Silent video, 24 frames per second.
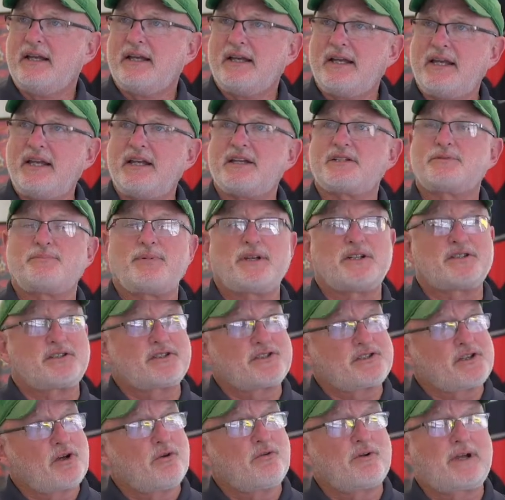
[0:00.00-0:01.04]
He has been
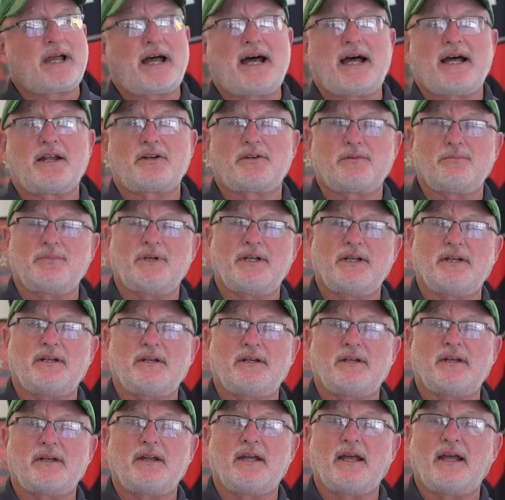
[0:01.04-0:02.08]
so kind to me
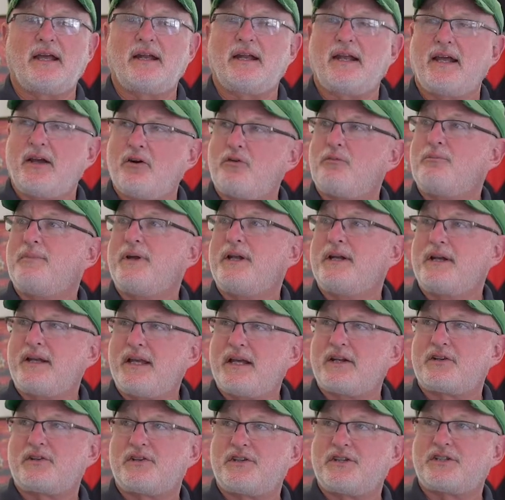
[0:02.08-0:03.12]
and, and helped me to
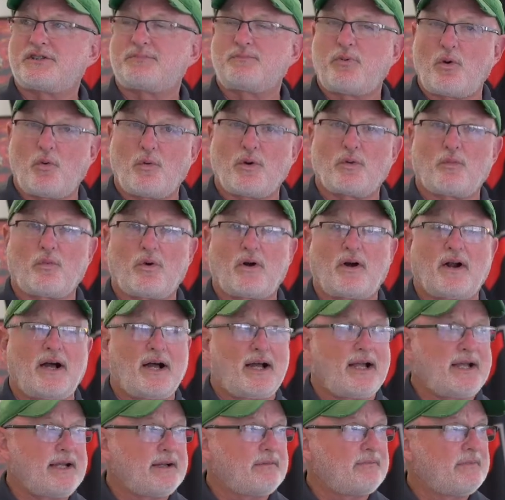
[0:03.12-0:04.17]
get to this point where
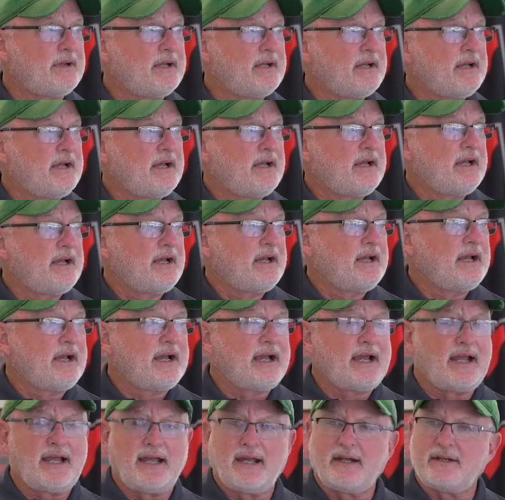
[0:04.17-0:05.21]
I am.
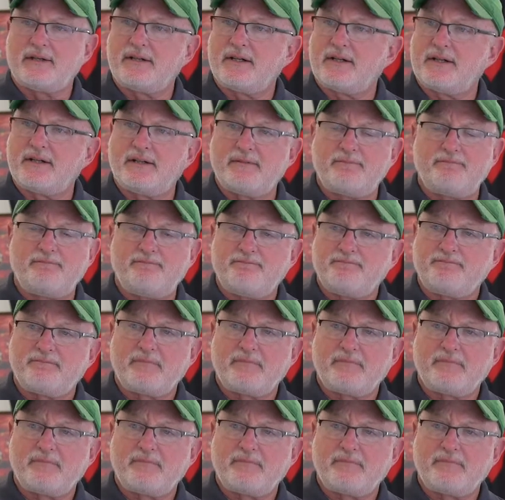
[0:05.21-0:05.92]
And uh,